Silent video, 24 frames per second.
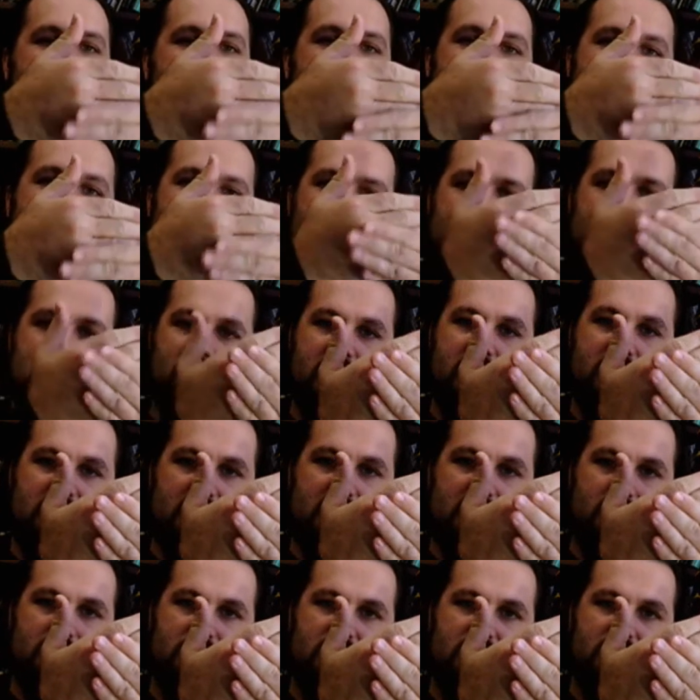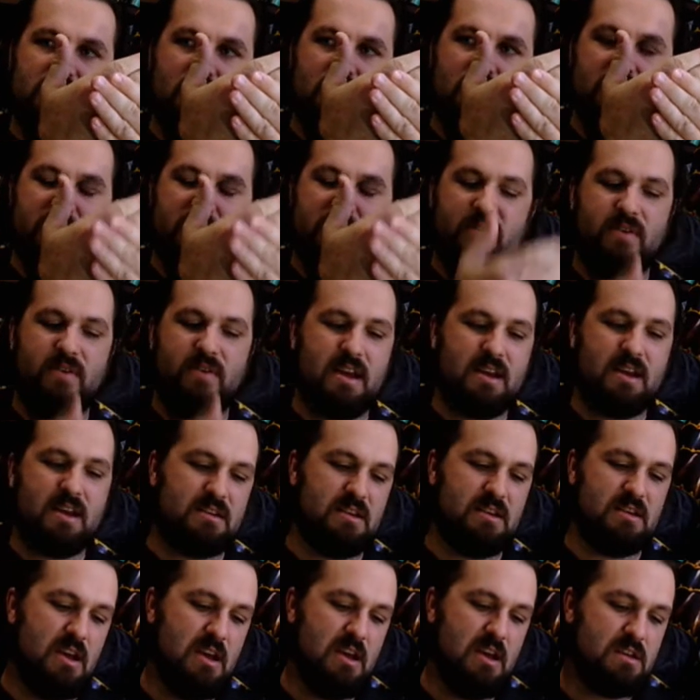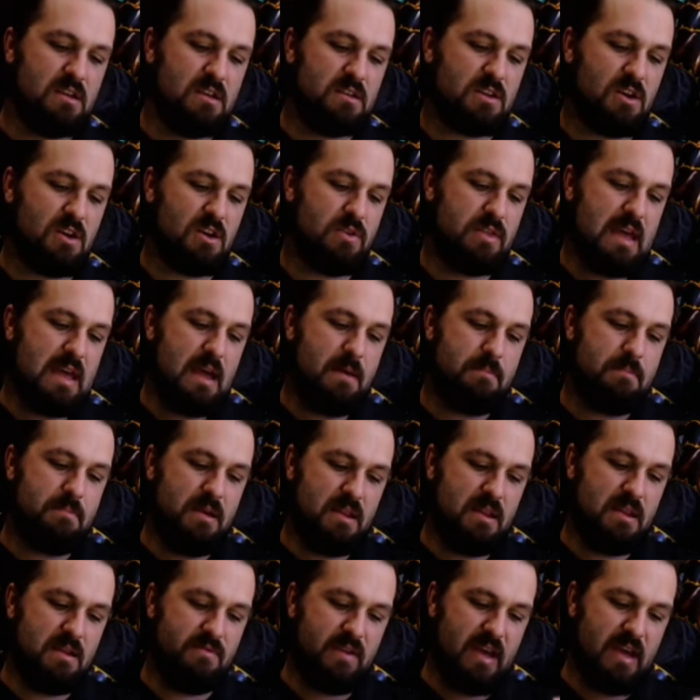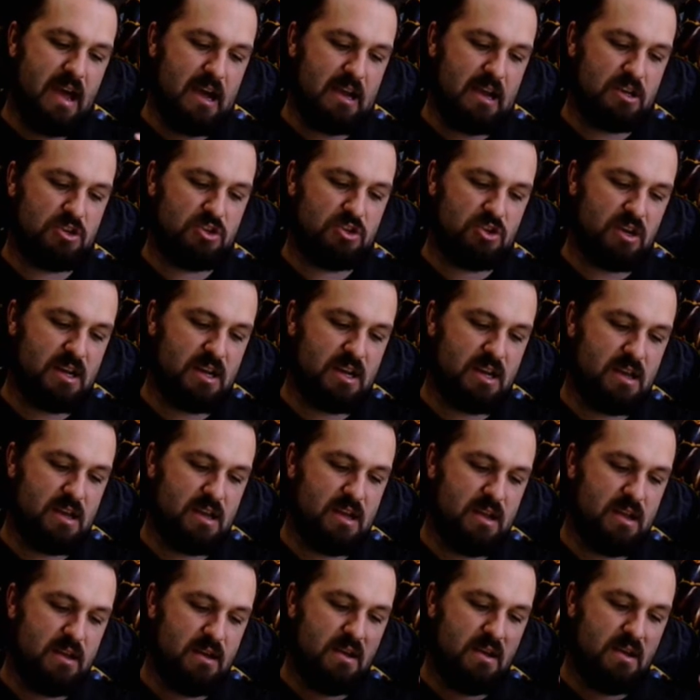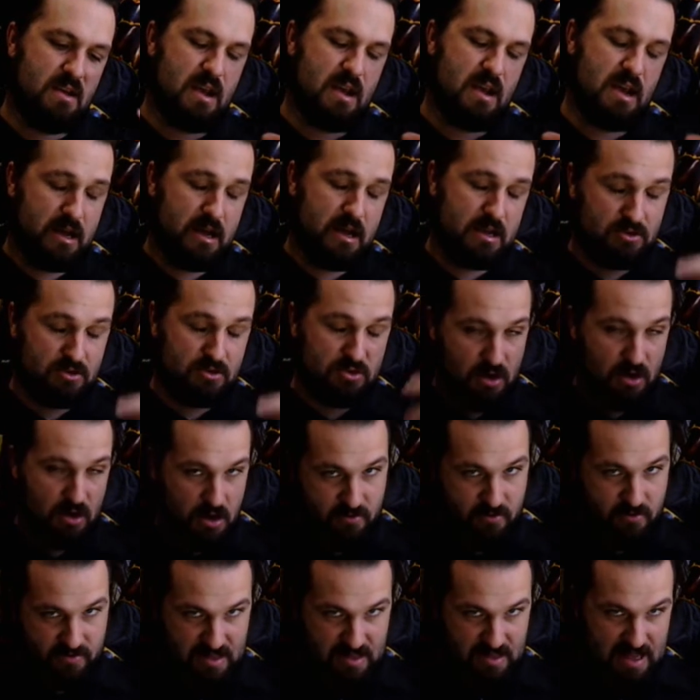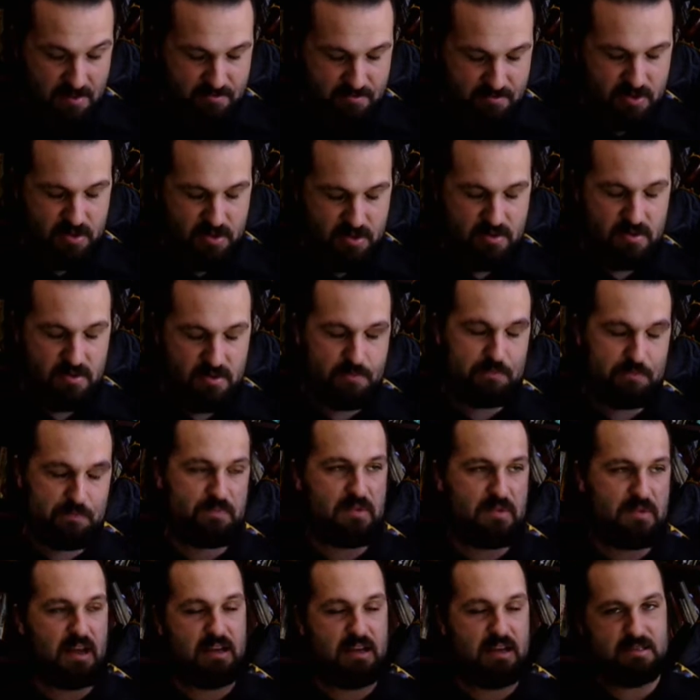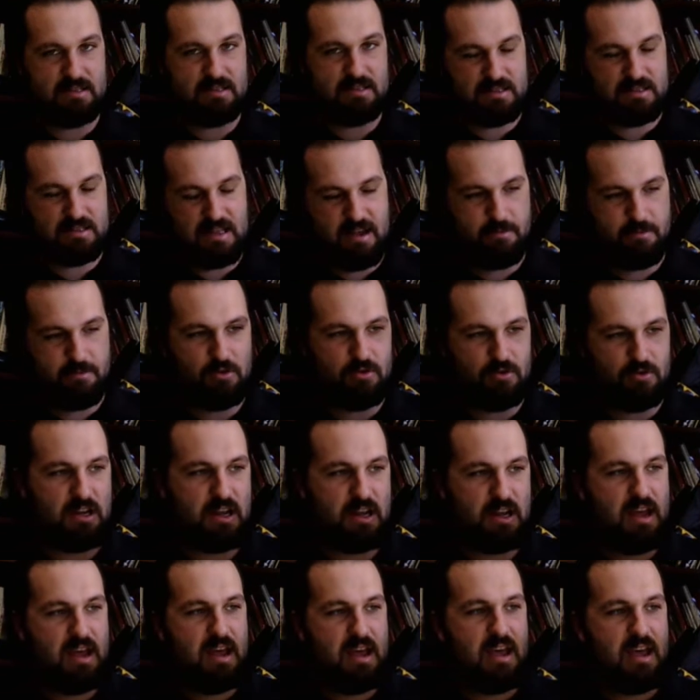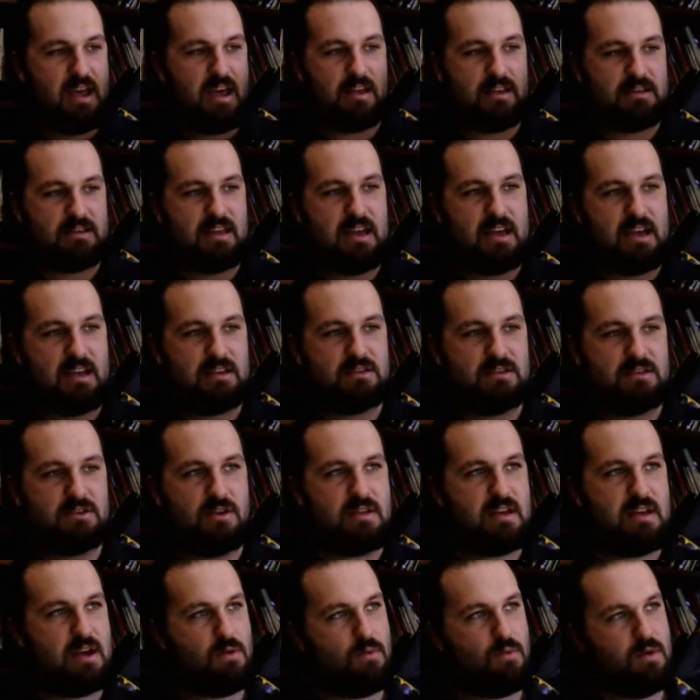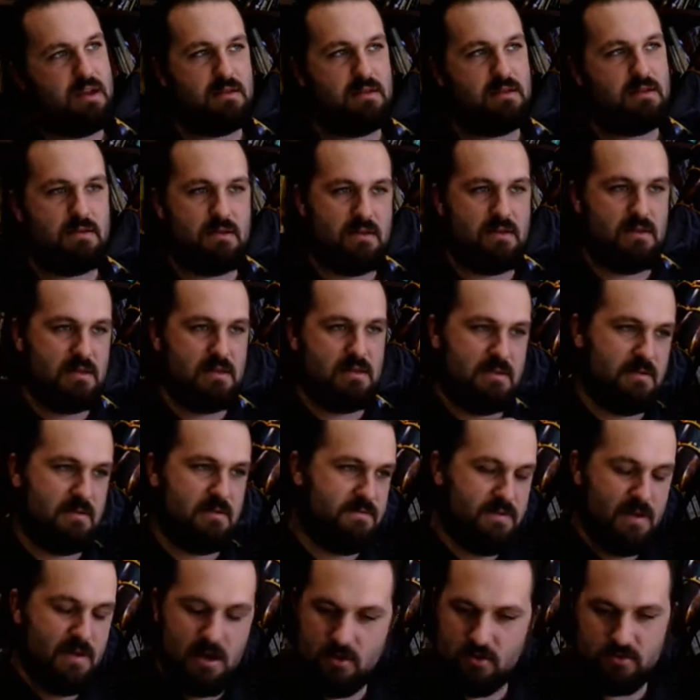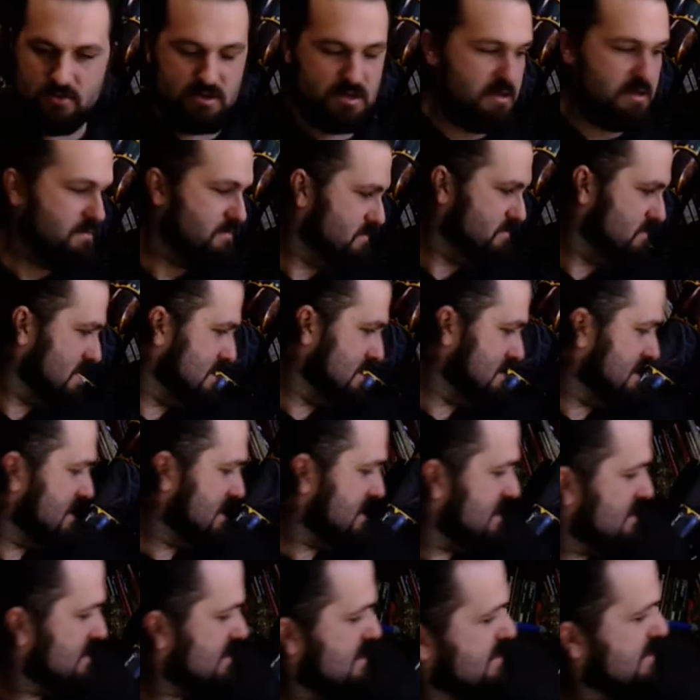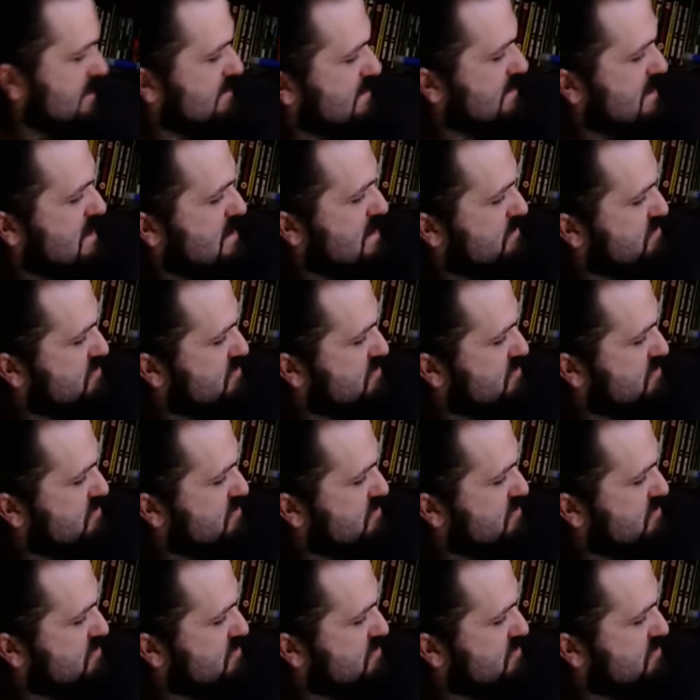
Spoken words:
scissoring sort of effect. So that bit of extra overlap, as it's labelled, is there so that when the fold articulates up,